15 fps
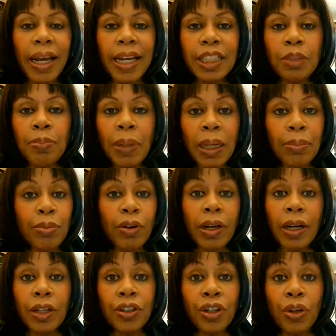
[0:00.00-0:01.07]
It's Black
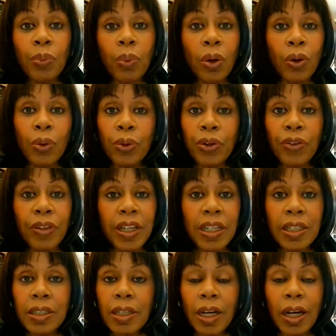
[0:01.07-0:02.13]
Friday. I don't know what order
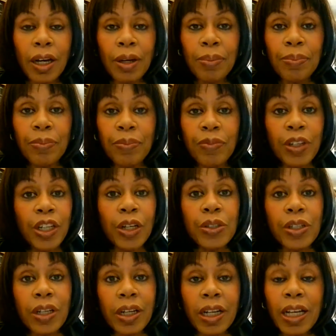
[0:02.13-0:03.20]
these um, videos
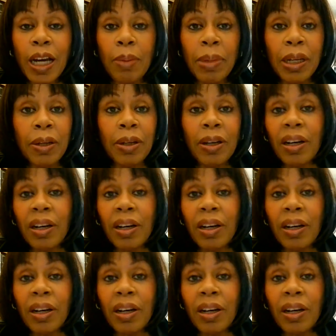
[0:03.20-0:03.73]
are going to come in.